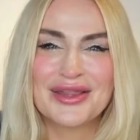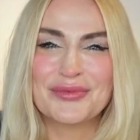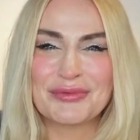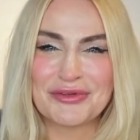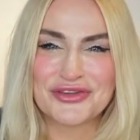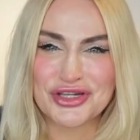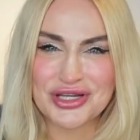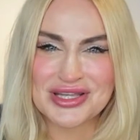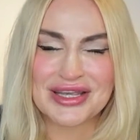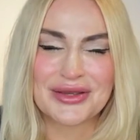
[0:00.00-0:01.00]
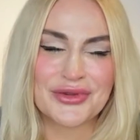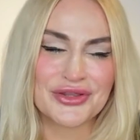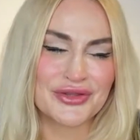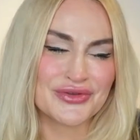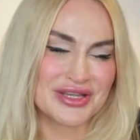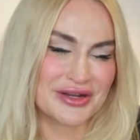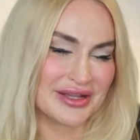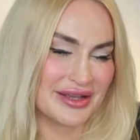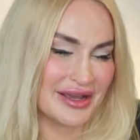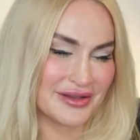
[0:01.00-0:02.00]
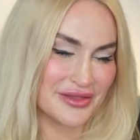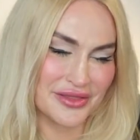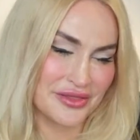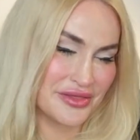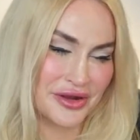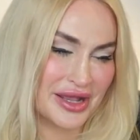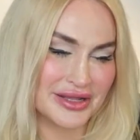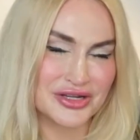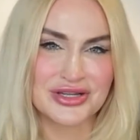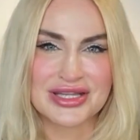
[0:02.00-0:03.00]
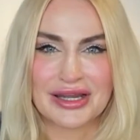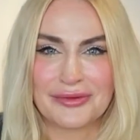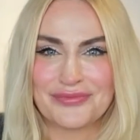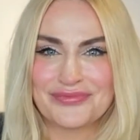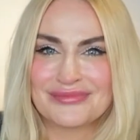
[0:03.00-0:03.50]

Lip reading: the people of Jersey would lose their electricity.